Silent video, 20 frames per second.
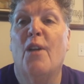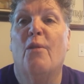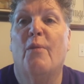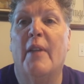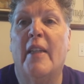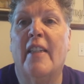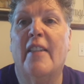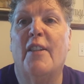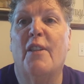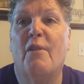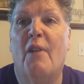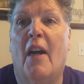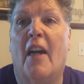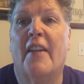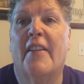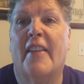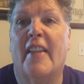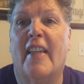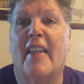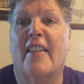We can do
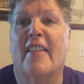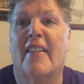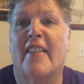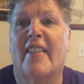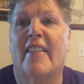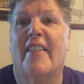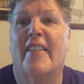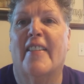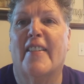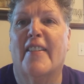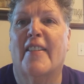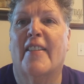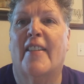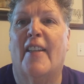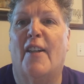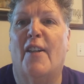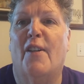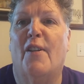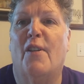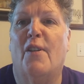hard things.
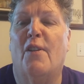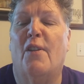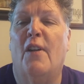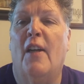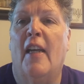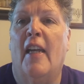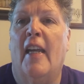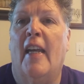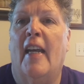So